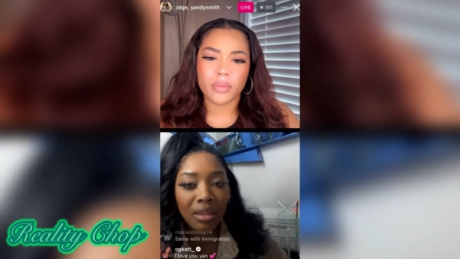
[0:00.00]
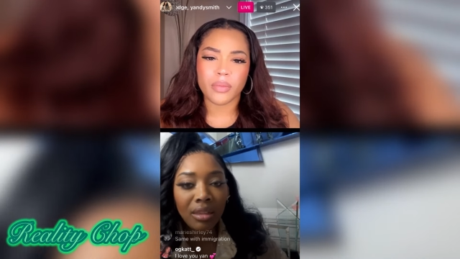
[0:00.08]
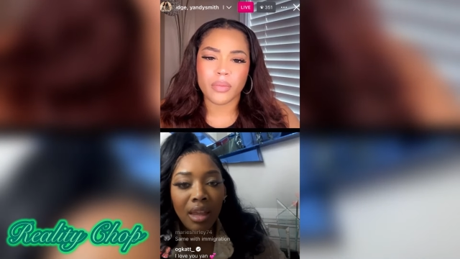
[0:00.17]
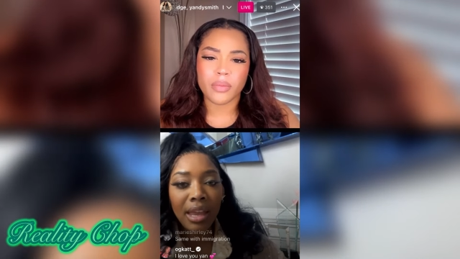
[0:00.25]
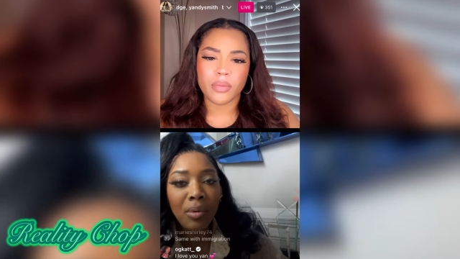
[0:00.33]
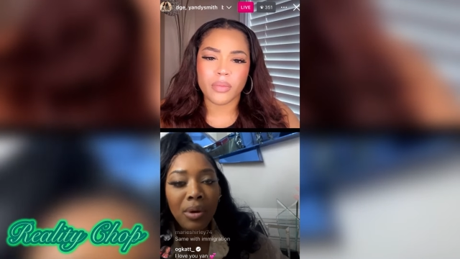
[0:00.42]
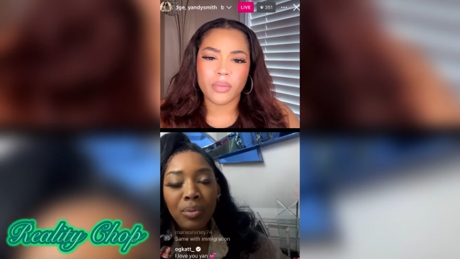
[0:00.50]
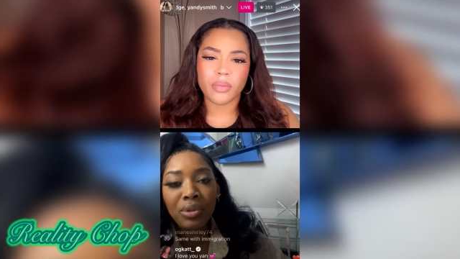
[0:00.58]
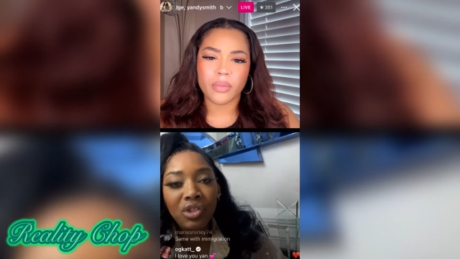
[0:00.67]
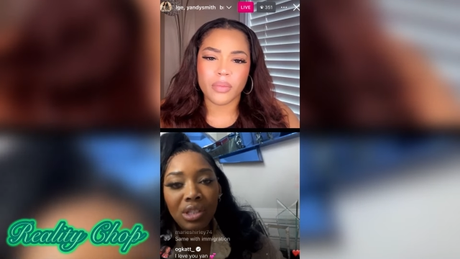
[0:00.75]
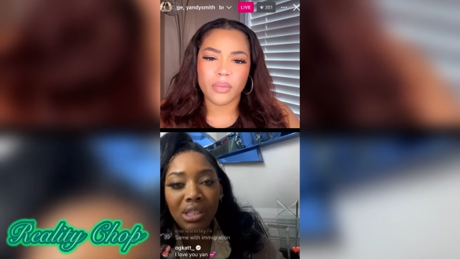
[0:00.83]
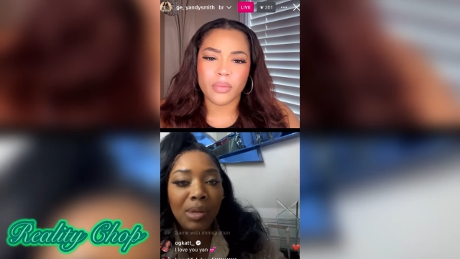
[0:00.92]
Speaker 1: it, it was
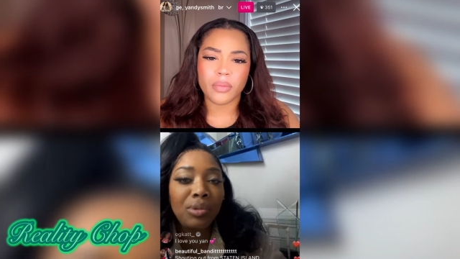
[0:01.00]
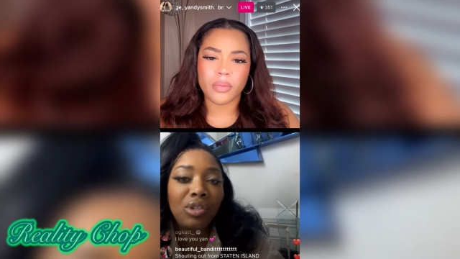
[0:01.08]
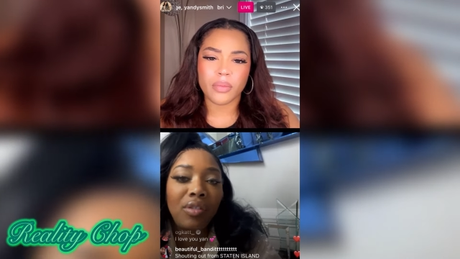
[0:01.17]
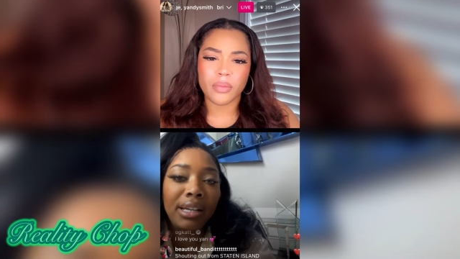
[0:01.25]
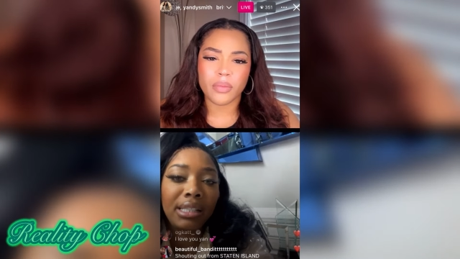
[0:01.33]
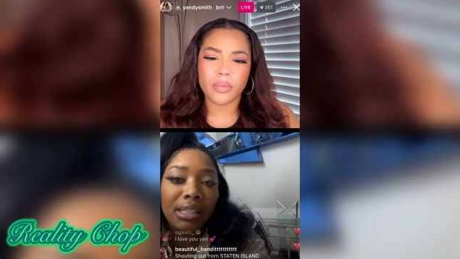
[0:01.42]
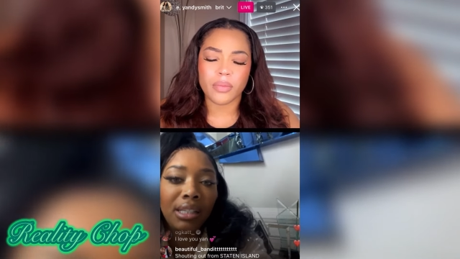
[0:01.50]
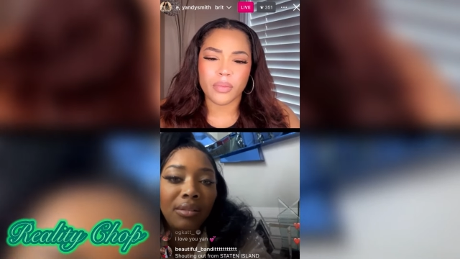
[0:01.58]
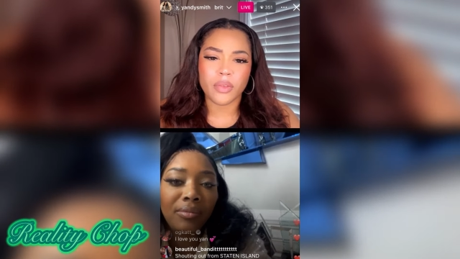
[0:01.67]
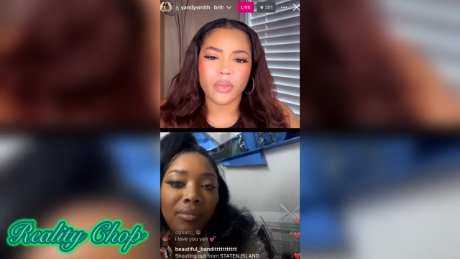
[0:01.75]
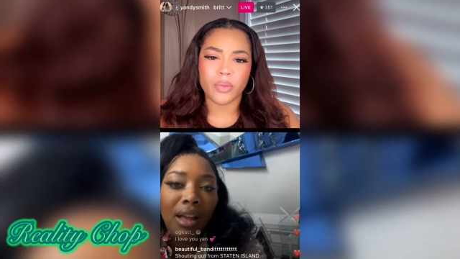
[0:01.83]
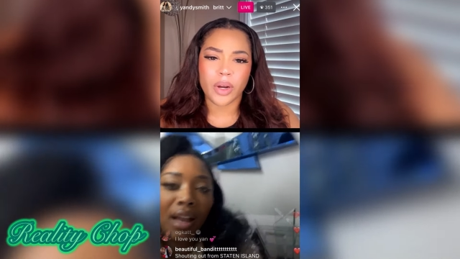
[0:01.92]
just it was crazy.
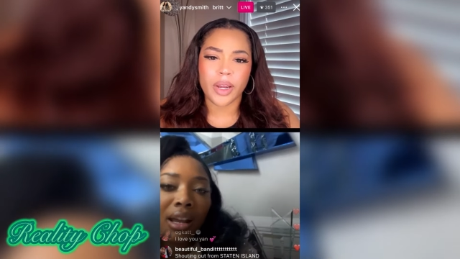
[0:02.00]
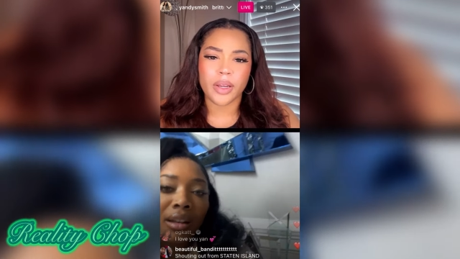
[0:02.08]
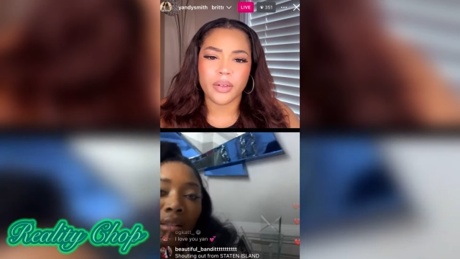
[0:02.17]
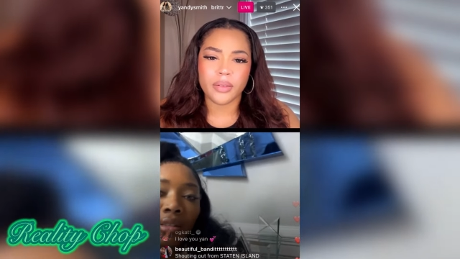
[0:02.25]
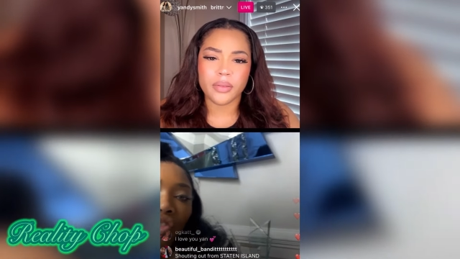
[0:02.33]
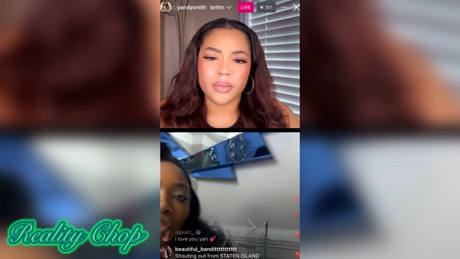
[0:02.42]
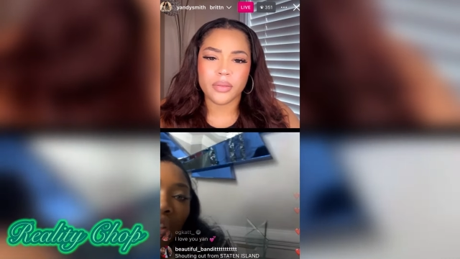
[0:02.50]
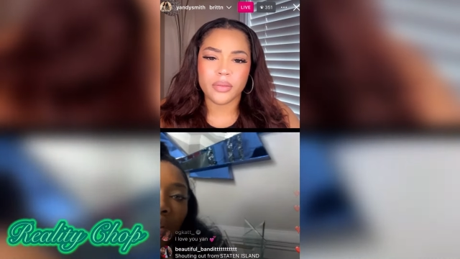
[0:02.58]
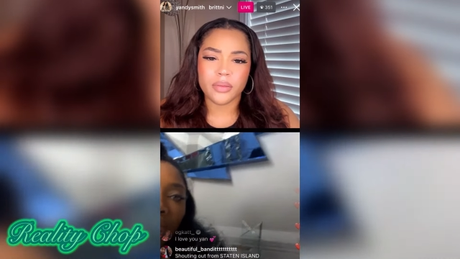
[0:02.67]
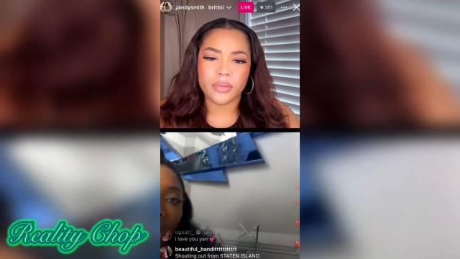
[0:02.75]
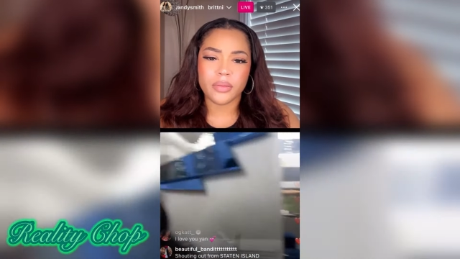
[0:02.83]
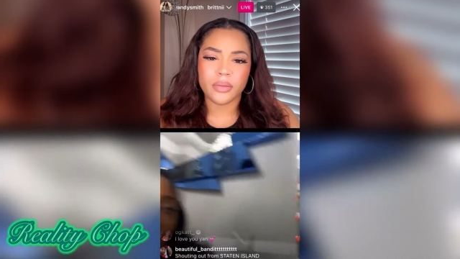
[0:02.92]
Right. I gotta
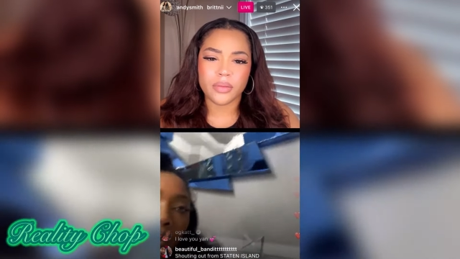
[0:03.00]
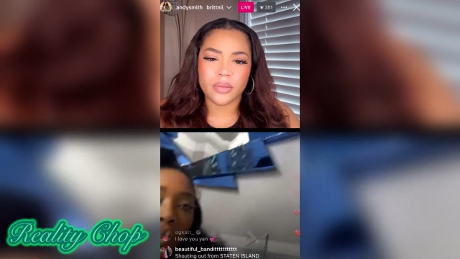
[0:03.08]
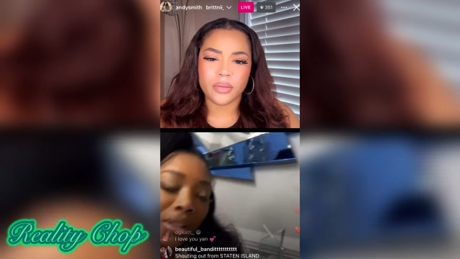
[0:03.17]
shift because I don't want